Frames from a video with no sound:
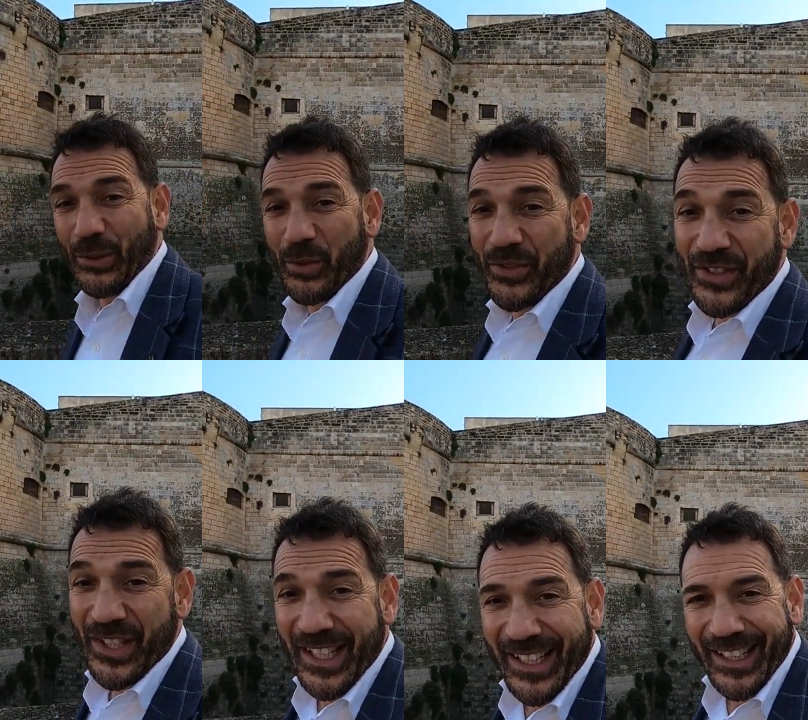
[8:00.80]
source
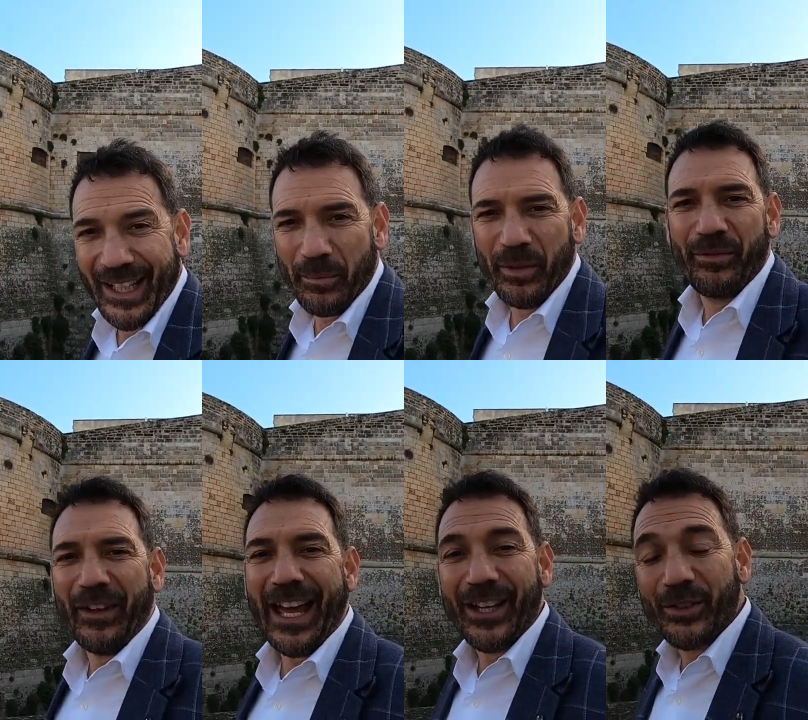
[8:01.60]
can be
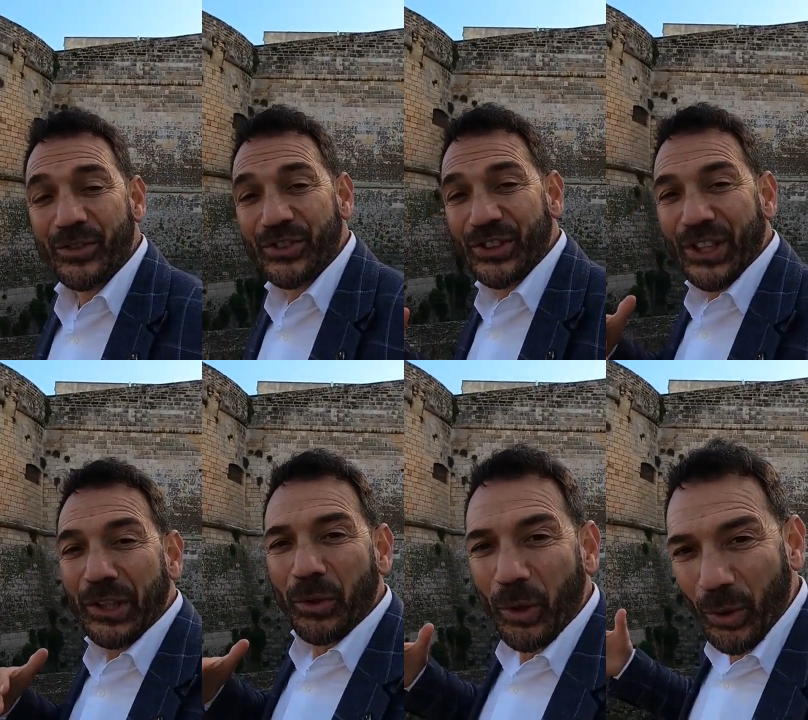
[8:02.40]
found
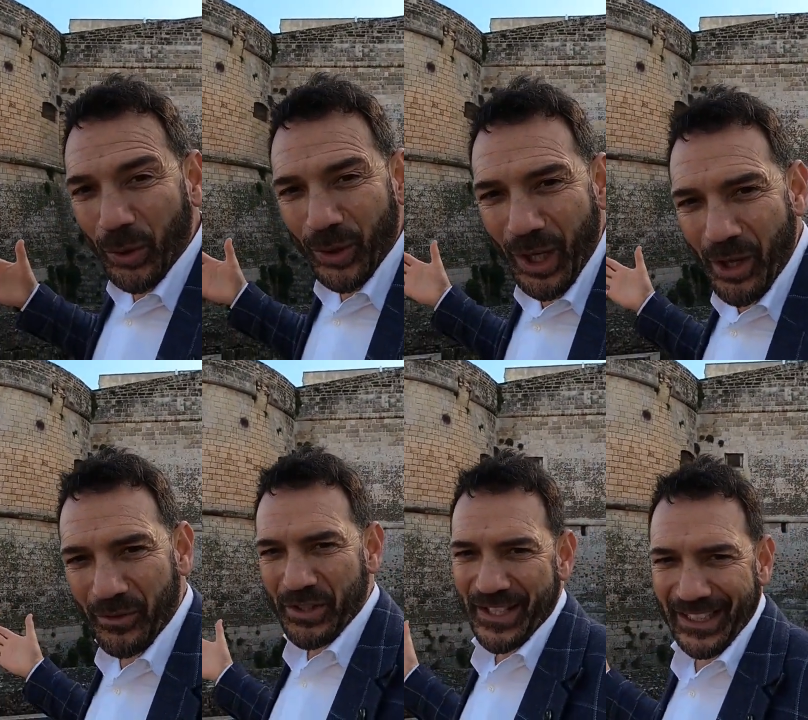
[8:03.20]
all
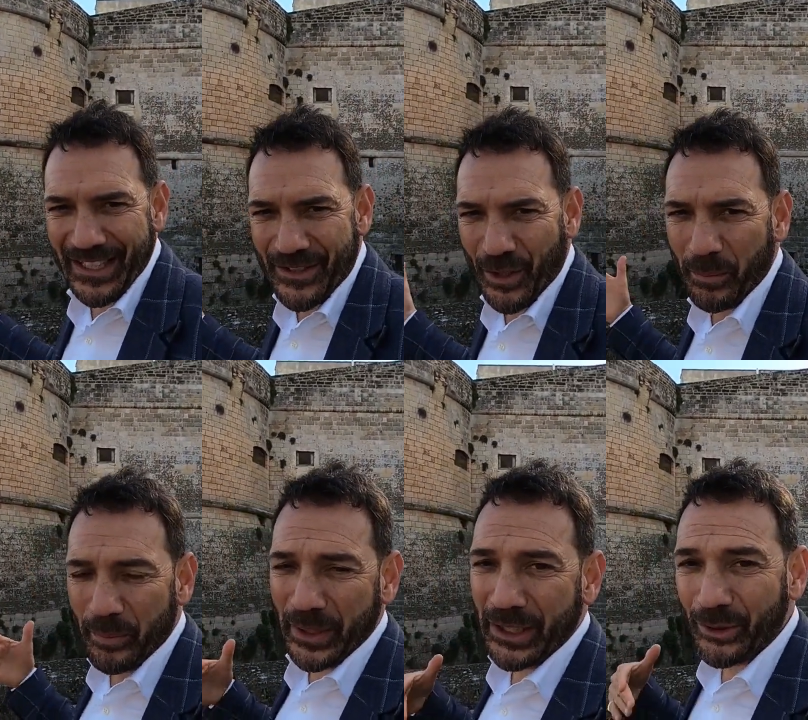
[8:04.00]
over Salento,
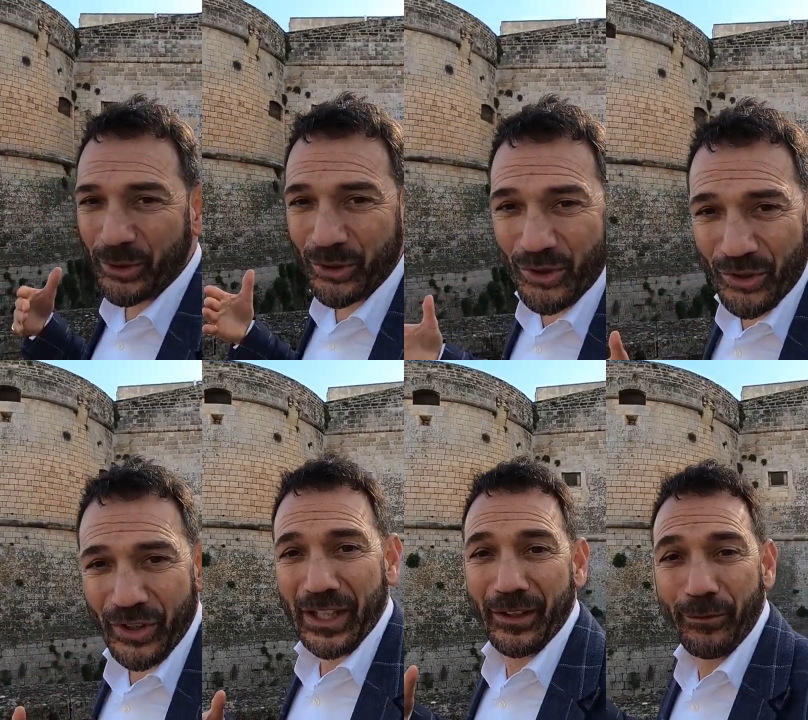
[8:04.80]
built
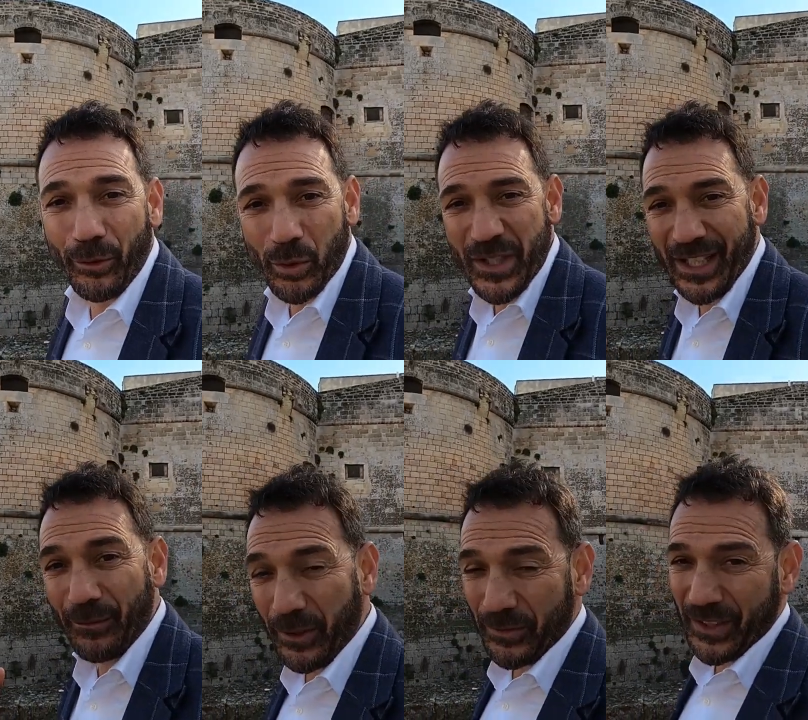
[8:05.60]
during the
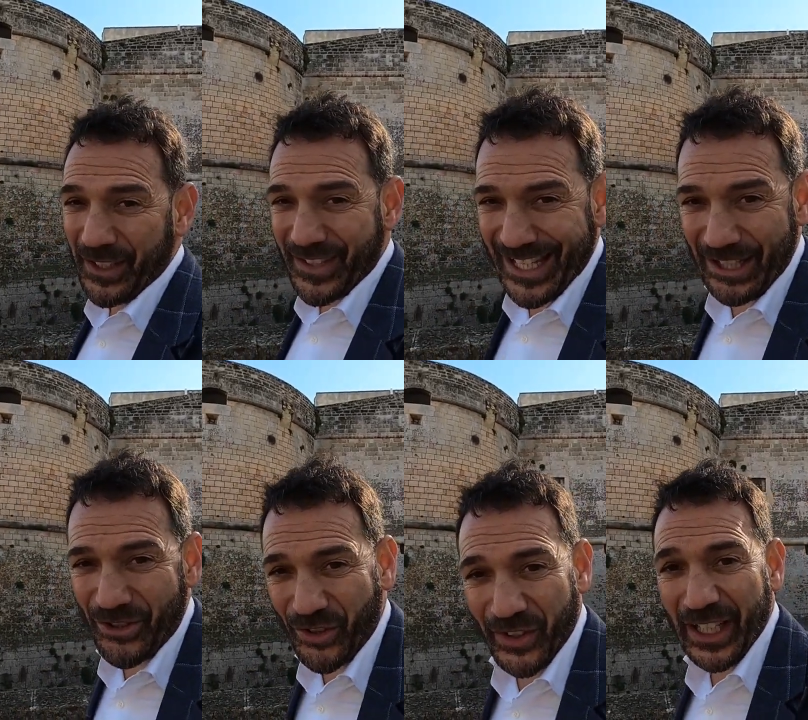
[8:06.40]
14th, 15th
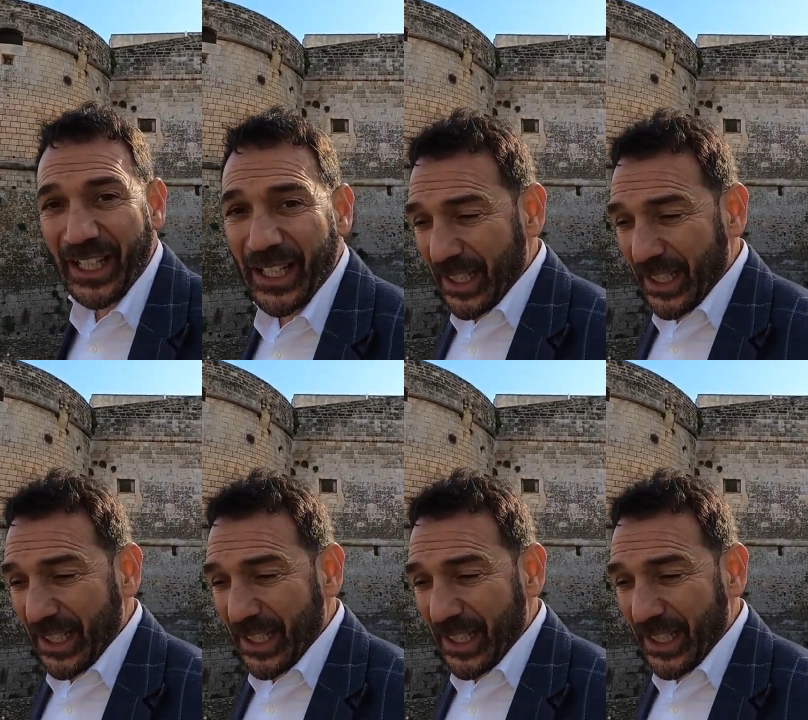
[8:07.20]
century,